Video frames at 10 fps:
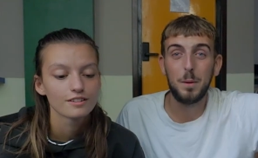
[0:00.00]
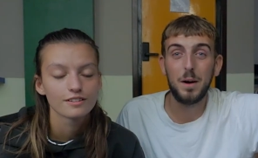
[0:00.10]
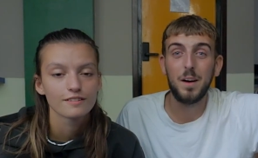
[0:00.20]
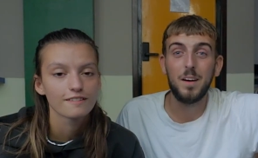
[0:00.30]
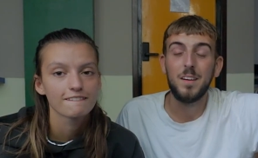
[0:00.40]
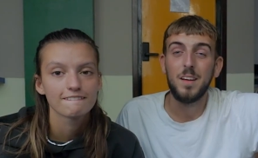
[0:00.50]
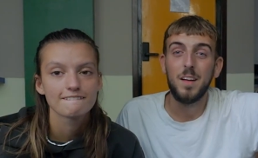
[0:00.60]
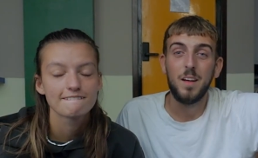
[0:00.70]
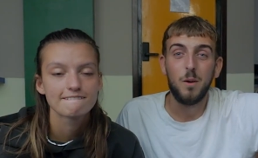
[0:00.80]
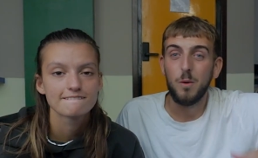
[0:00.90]
Speaker 1: But
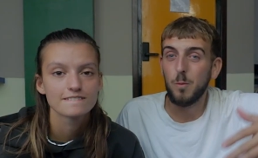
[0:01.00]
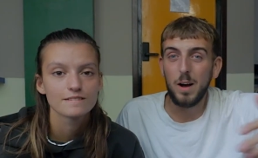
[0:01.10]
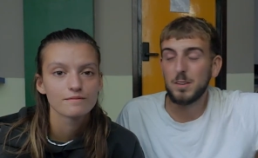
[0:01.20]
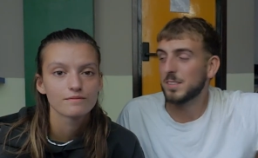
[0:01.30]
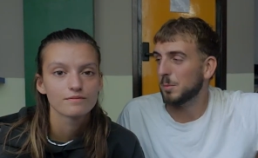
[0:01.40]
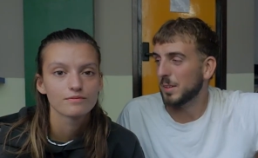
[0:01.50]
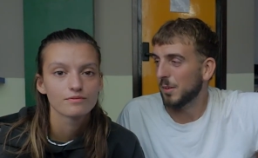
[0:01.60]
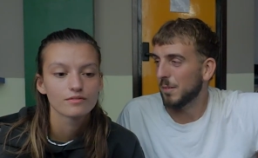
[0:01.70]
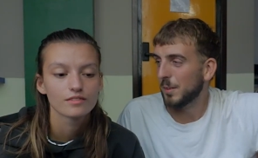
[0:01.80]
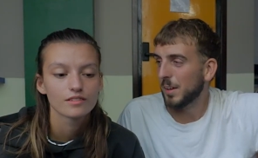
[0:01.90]
what else do we
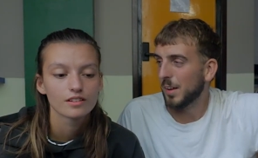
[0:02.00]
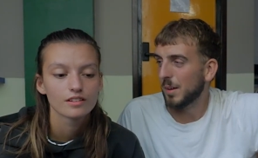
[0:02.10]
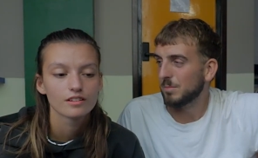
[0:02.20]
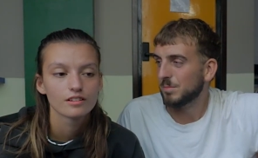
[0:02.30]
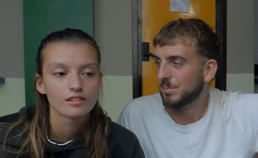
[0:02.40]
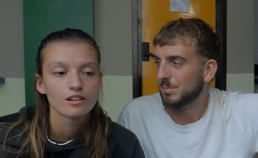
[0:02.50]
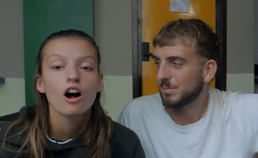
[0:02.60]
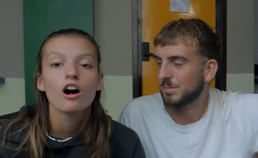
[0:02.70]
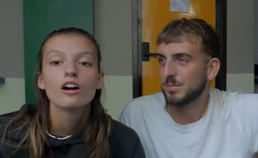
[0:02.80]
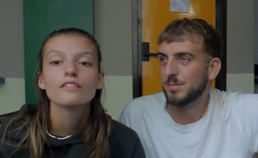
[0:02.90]
do in Vietnam?
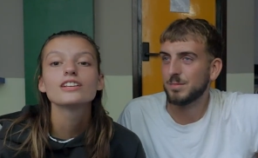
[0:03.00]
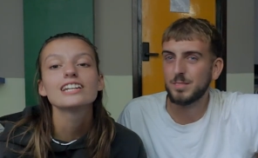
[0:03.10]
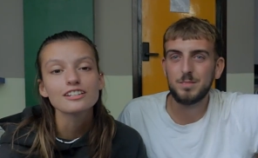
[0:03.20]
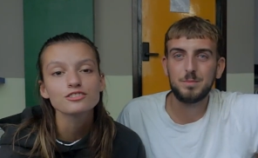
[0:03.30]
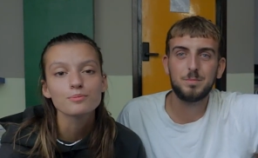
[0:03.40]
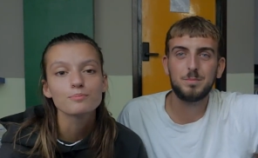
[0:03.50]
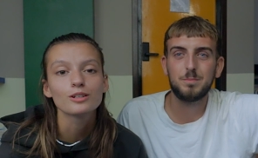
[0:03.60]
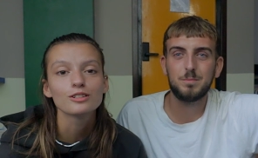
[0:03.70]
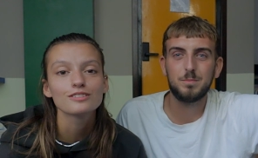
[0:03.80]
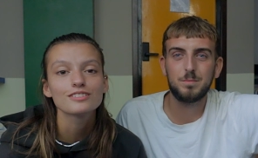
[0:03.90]
Speaker 2: The lantern
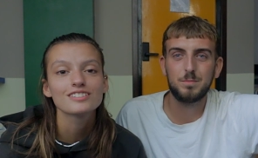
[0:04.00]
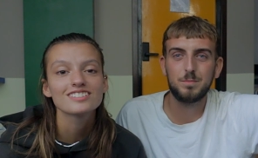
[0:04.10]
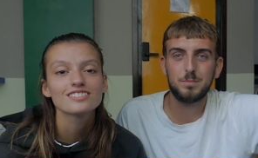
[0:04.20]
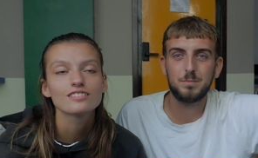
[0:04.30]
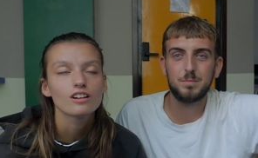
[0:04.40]
boats